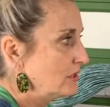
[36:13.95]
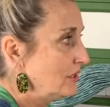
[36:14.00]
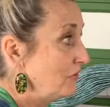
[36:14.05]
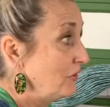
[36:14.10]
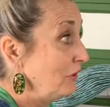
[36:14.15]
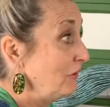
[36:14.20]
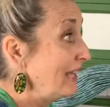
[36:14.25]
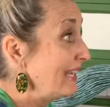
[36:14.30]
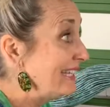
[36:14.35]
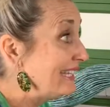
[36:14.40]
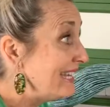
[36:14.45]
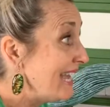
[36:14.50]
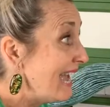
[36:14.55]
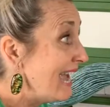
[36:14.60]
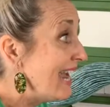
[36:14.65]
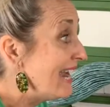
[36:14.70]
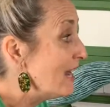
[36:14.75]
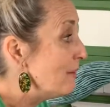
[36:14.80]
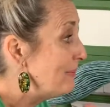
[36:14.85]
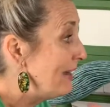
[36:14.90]
And they're like,
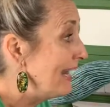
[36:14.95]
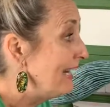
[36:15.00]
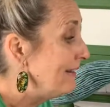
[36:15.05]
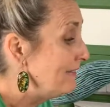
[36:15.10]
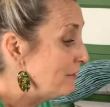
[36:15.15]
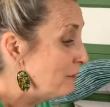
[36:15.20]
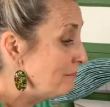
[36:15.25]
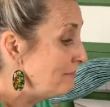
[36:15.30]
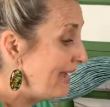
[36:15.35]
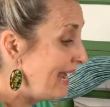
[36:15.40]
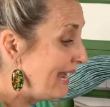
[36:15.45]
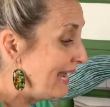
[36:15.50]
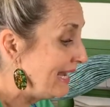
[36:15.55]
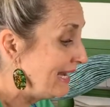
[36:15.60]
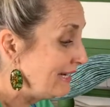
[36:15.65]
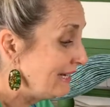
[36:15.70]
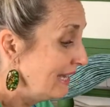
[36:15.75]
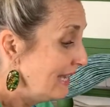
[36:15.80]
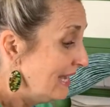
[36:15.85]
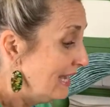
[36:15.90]
yay, I painted the mane